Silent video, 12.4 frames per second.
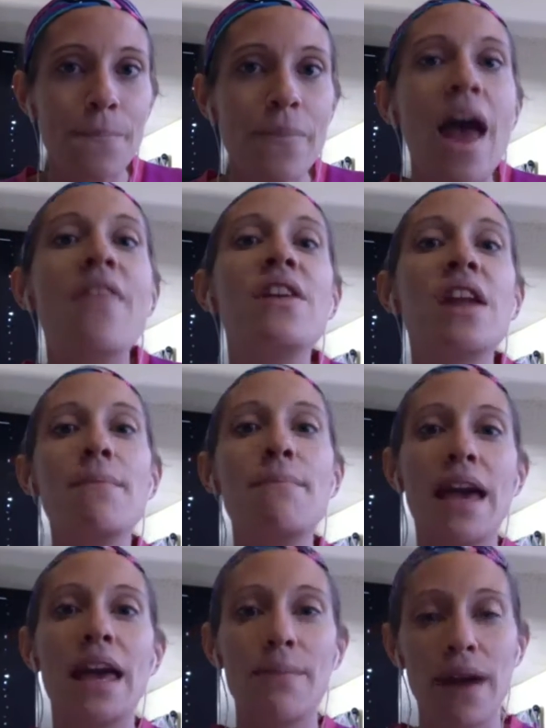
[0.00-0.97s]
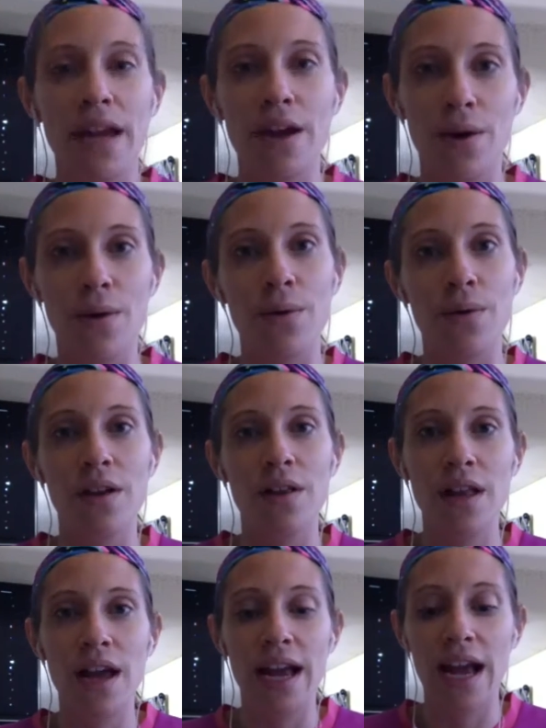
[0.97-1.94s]
and then I make it my own.
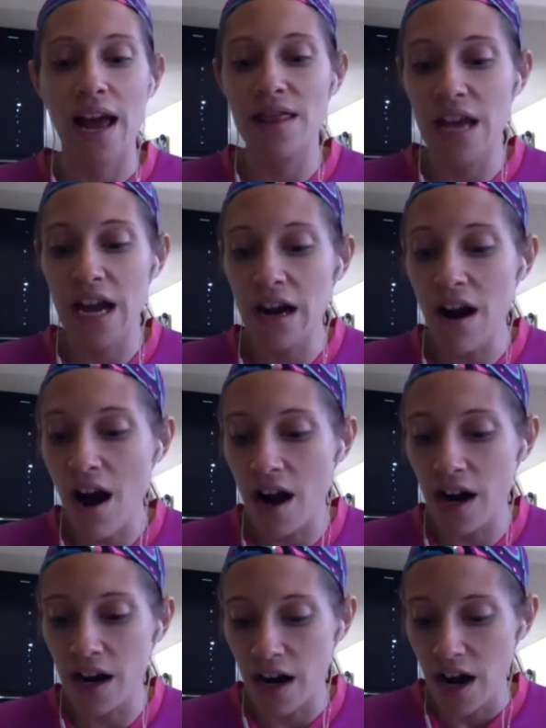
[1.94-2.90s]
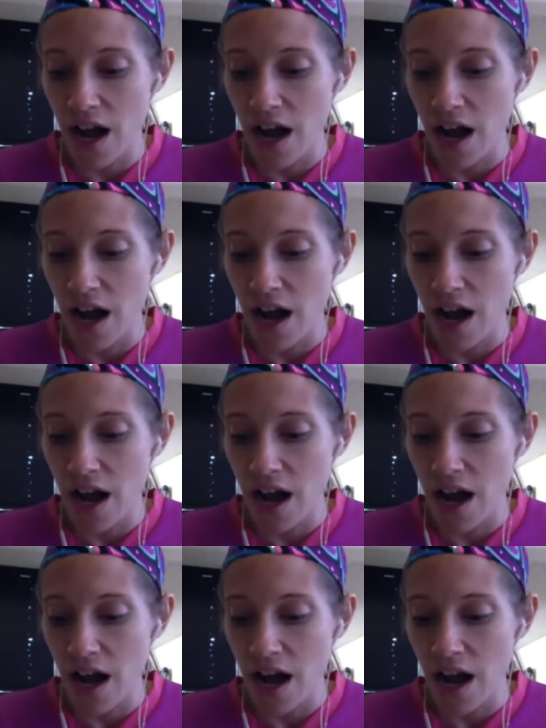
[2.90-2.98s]
There are